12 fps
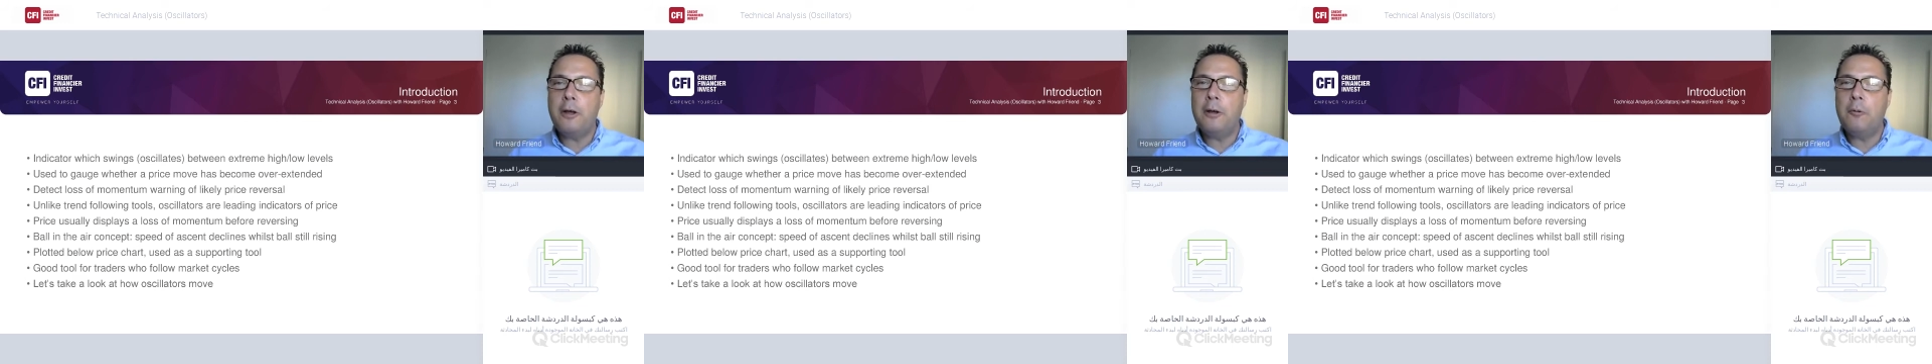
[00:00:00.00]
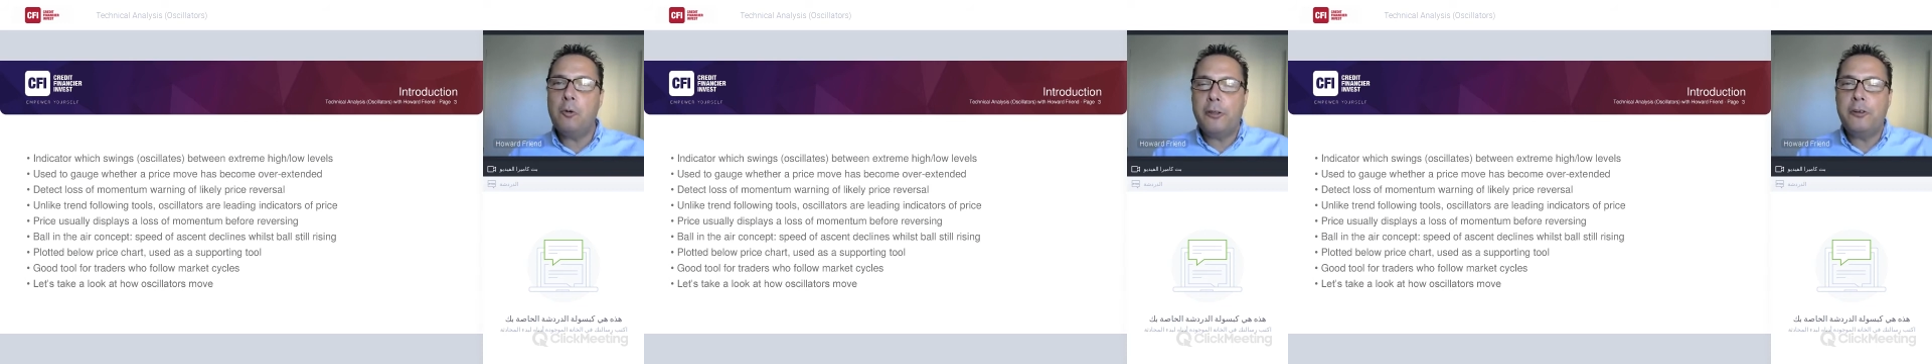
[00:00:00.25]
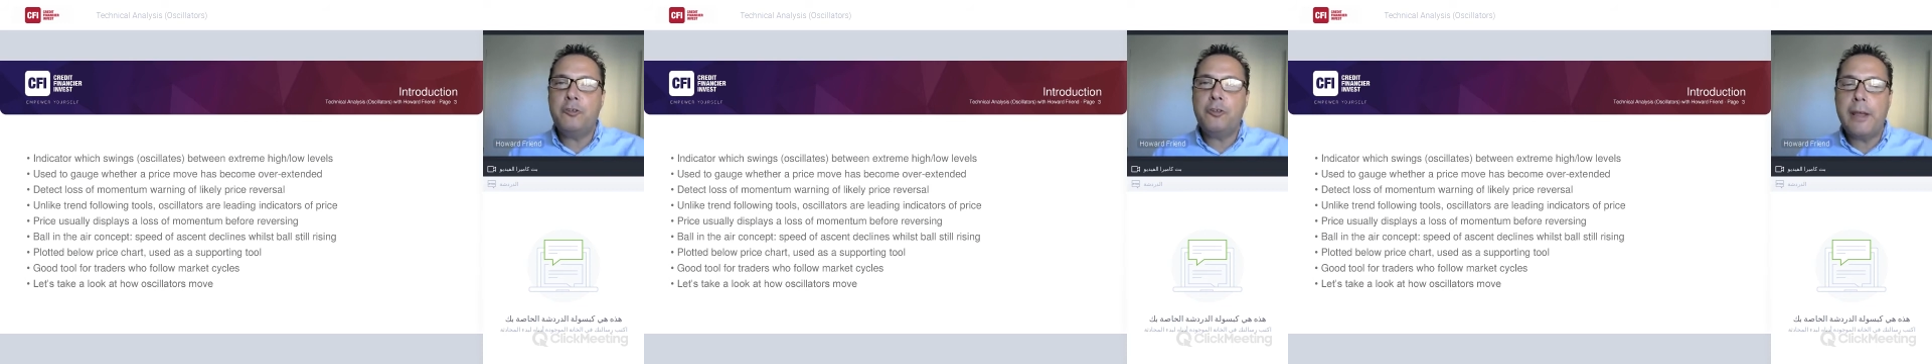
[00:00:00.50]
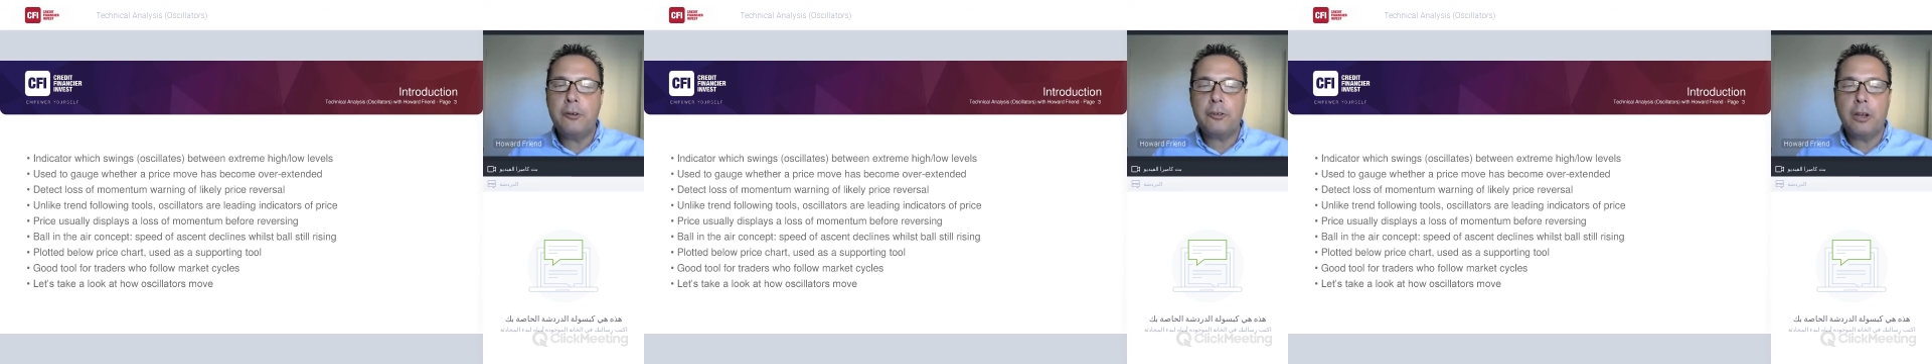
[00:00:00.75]
or they
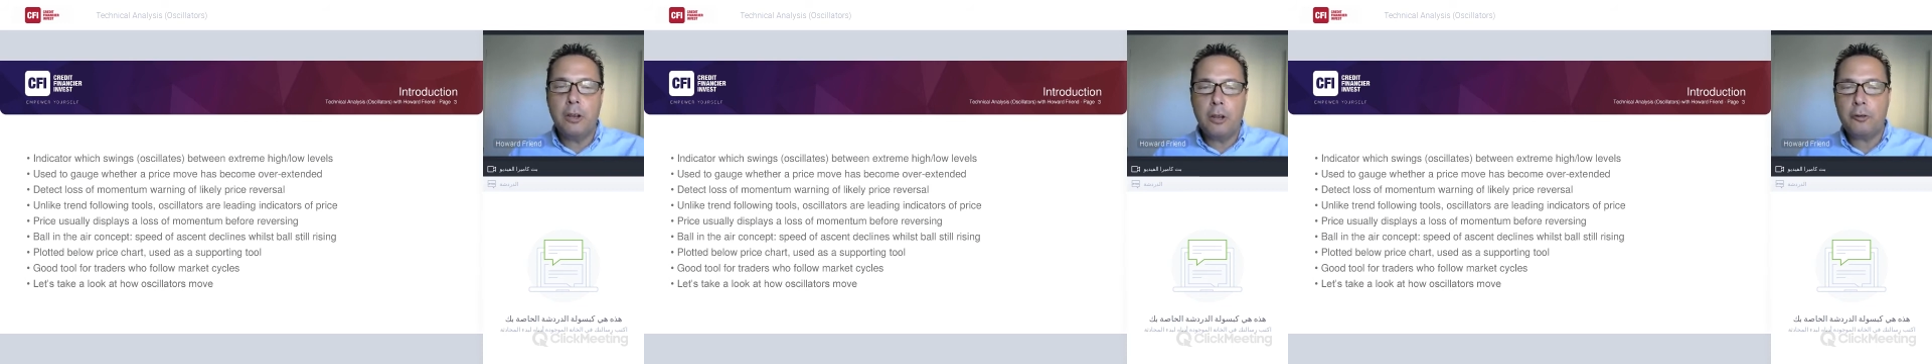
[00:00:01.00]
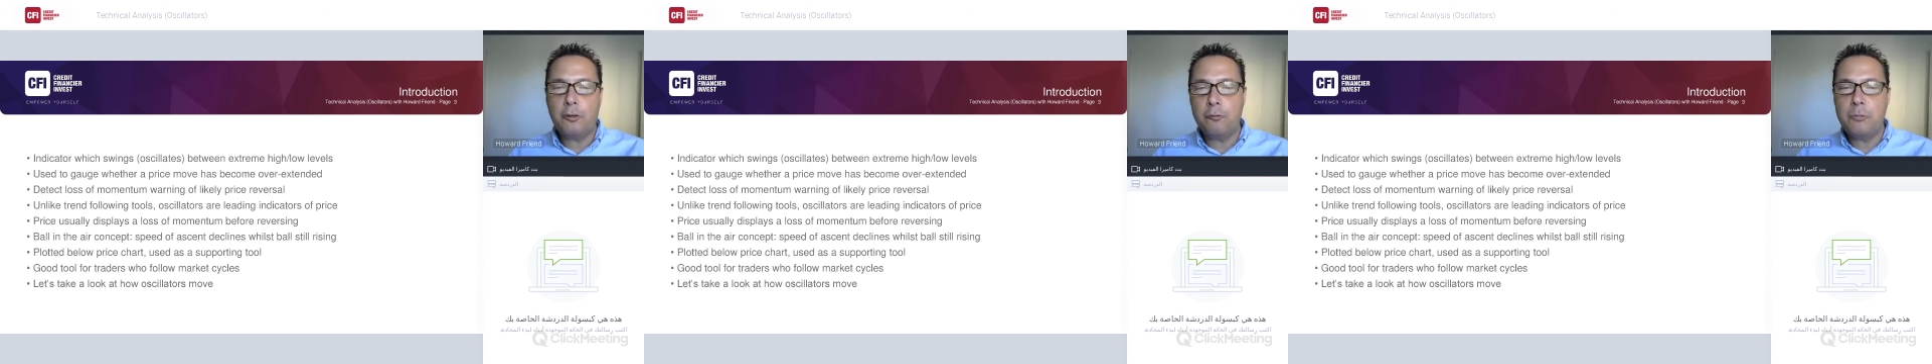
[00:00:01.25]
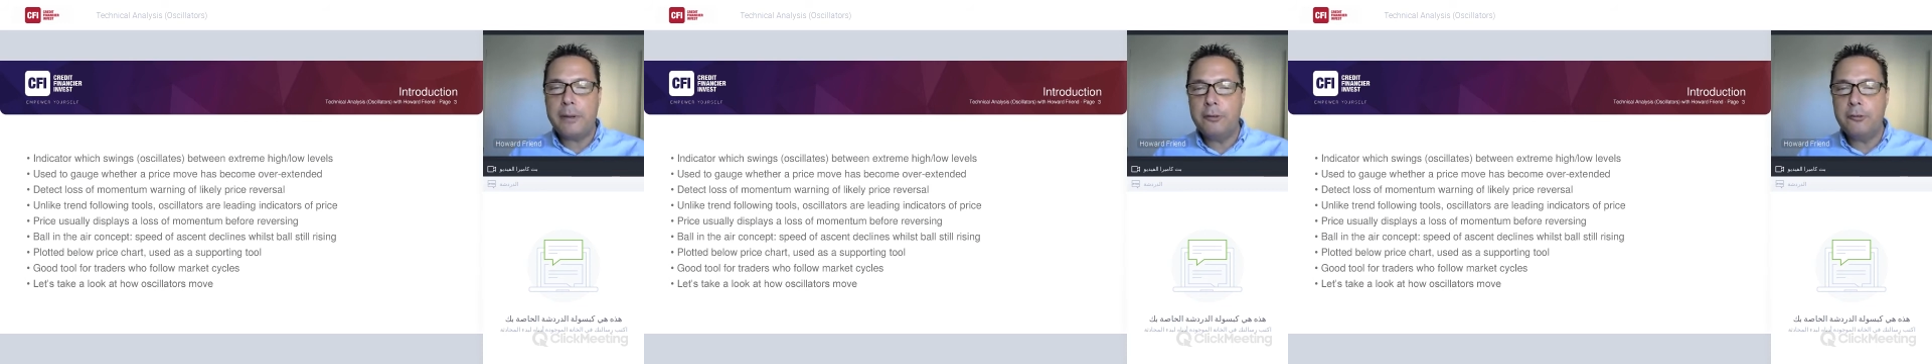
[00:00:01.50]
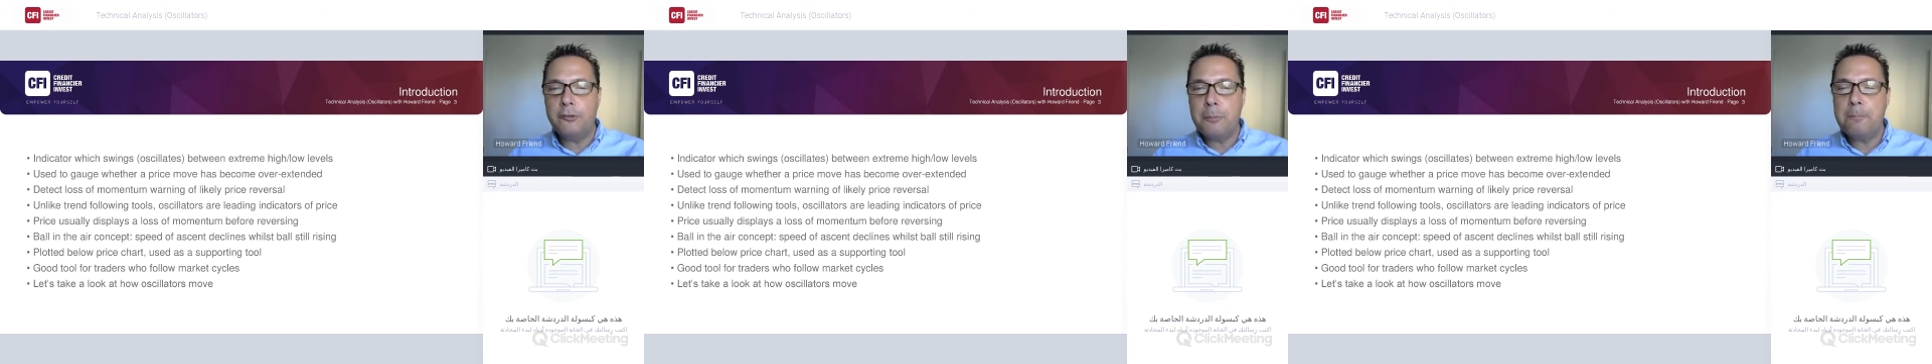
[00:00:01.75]
detect a loss of
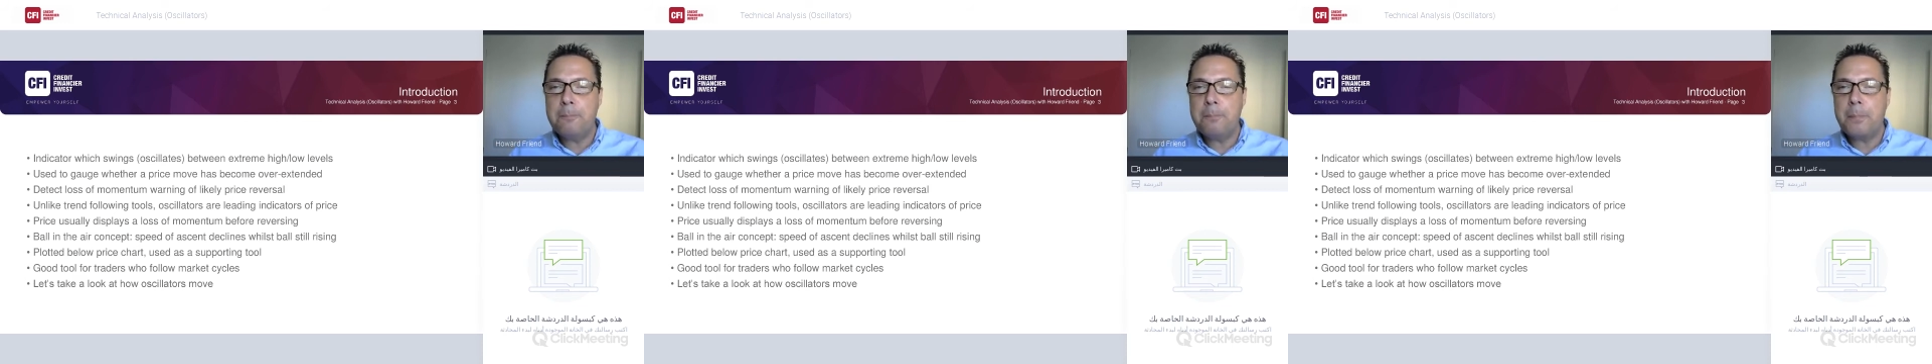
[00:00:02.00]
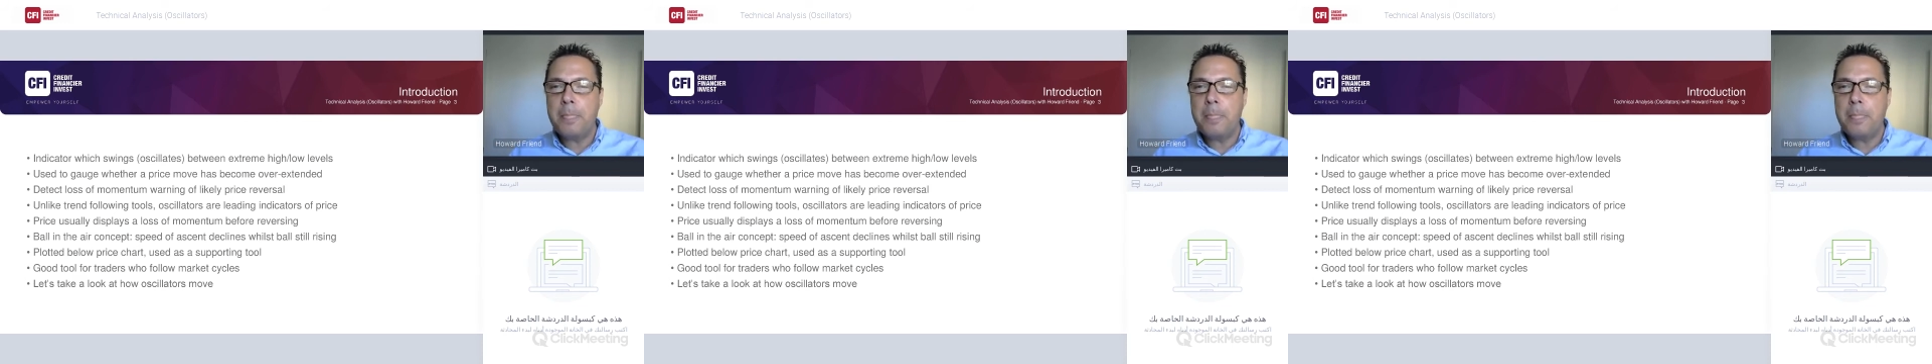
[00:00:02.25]
momentum.